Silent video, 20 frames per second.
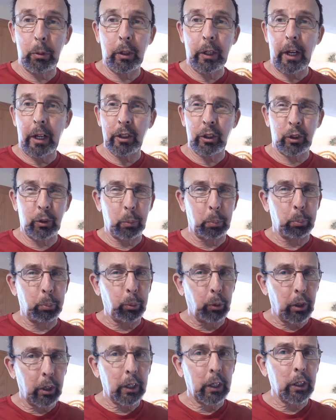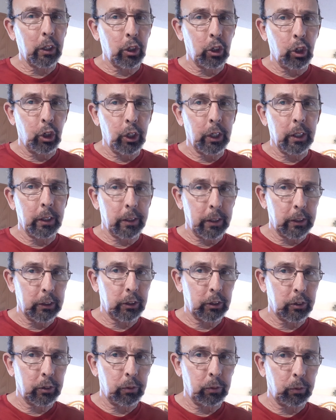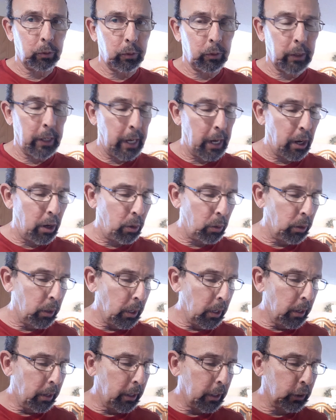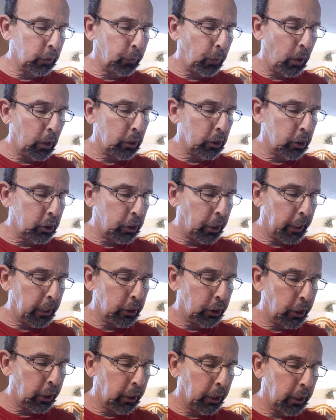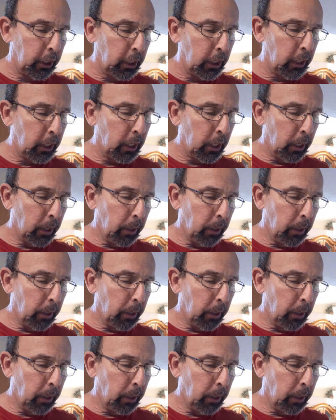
You guys are pretty good at this now as far as changing the